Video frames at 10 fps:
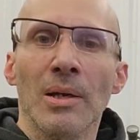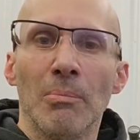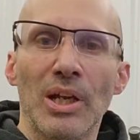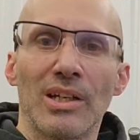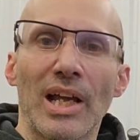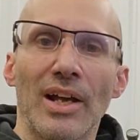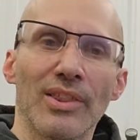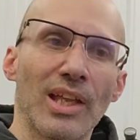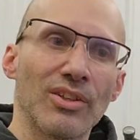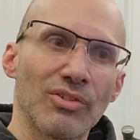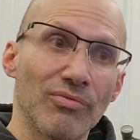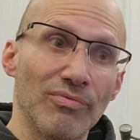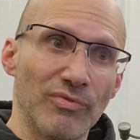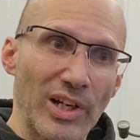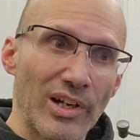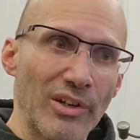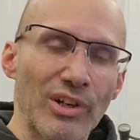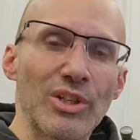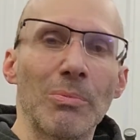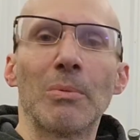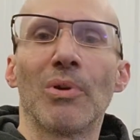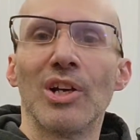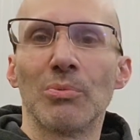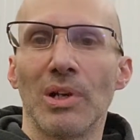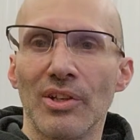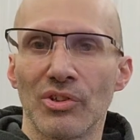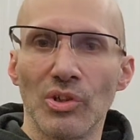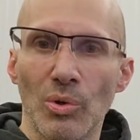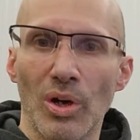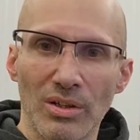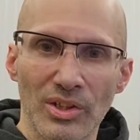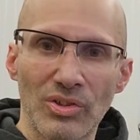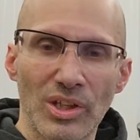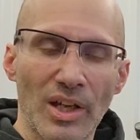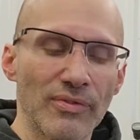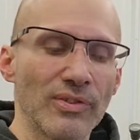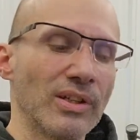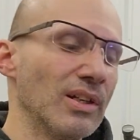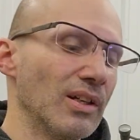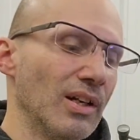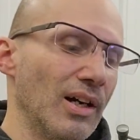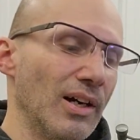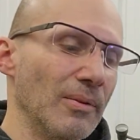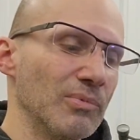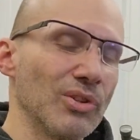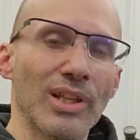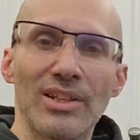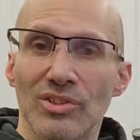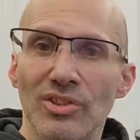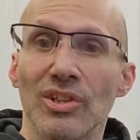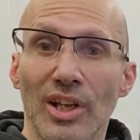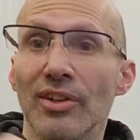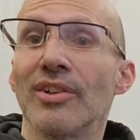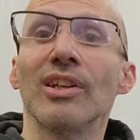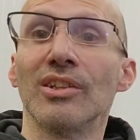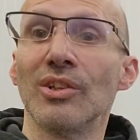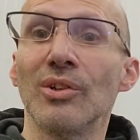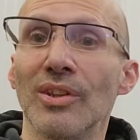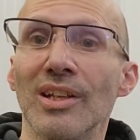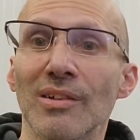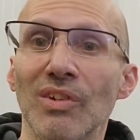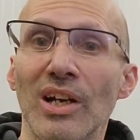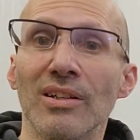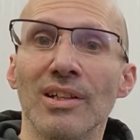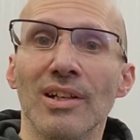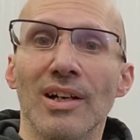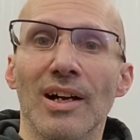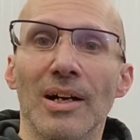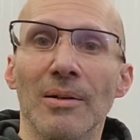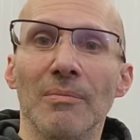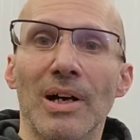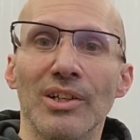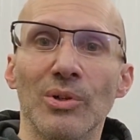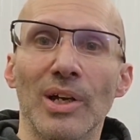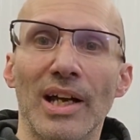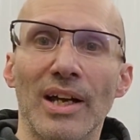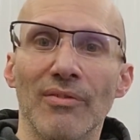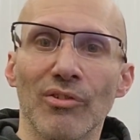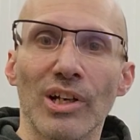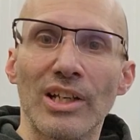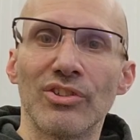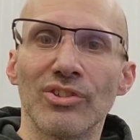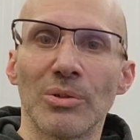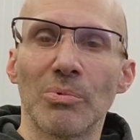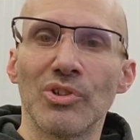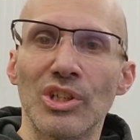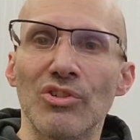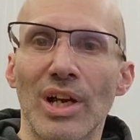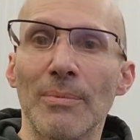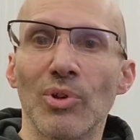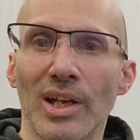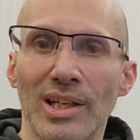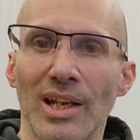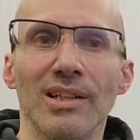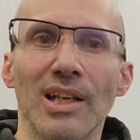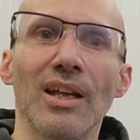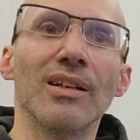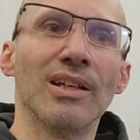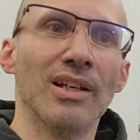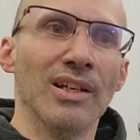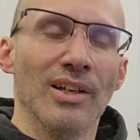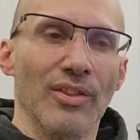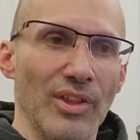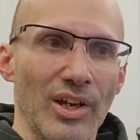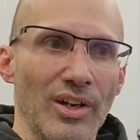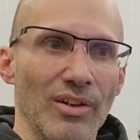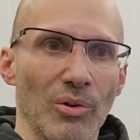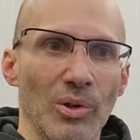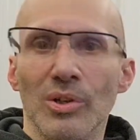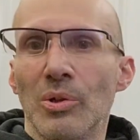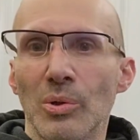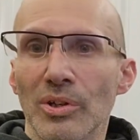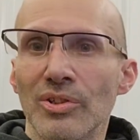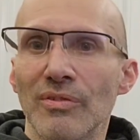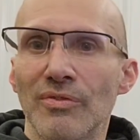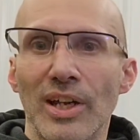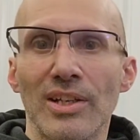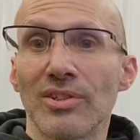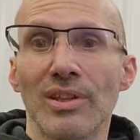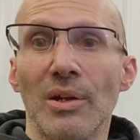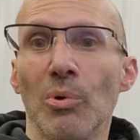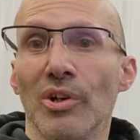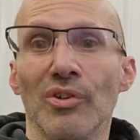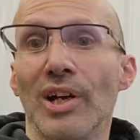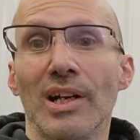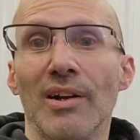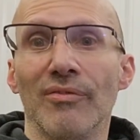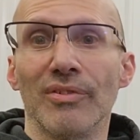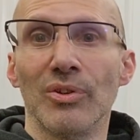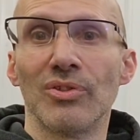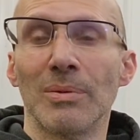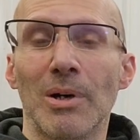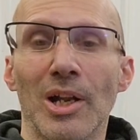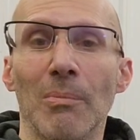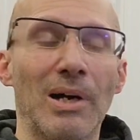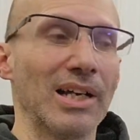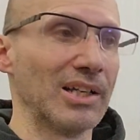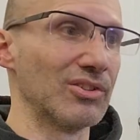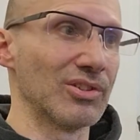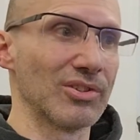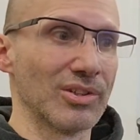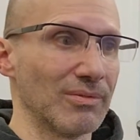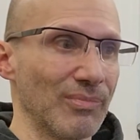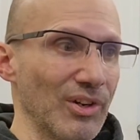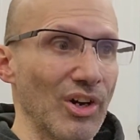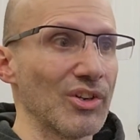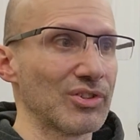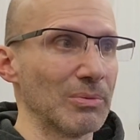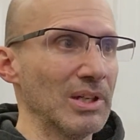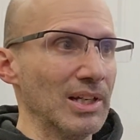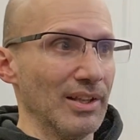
picked out that's very reasonably priced but has good quality stuff. Um, so that's just another thing too to think about. Um, I do have a relationship with Setrab, so I can get their oil coolers and fans, and they work great. I've used them on all my engines; they're they're awesome.